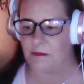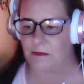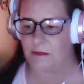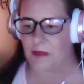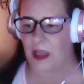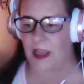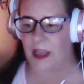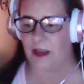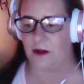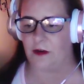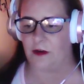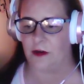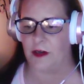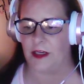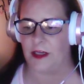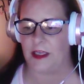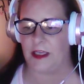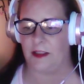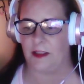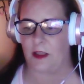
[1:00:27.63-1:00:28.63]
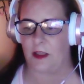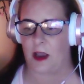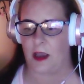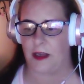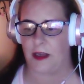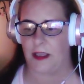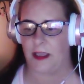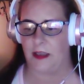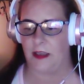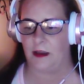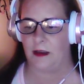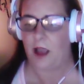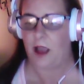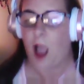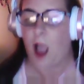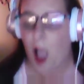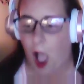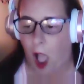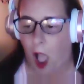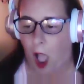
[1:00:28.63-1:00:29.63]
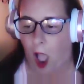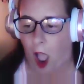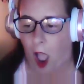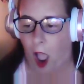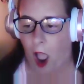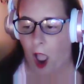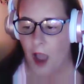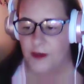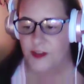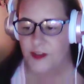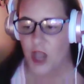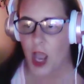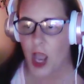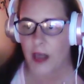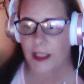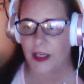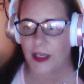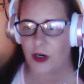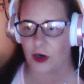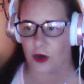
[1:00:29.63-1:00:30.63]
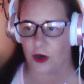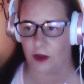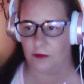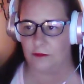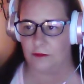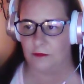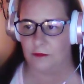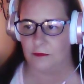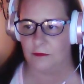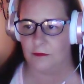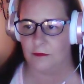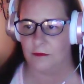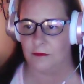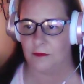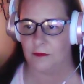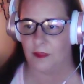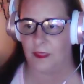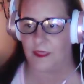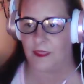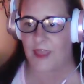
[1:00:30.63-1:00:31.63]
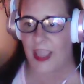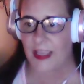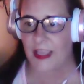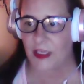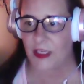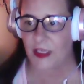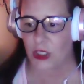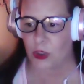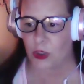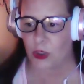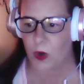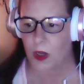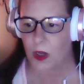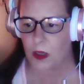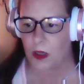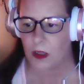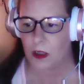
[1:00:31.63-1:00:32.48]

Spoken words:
I agree, Lottie. Donnie girl, thank you.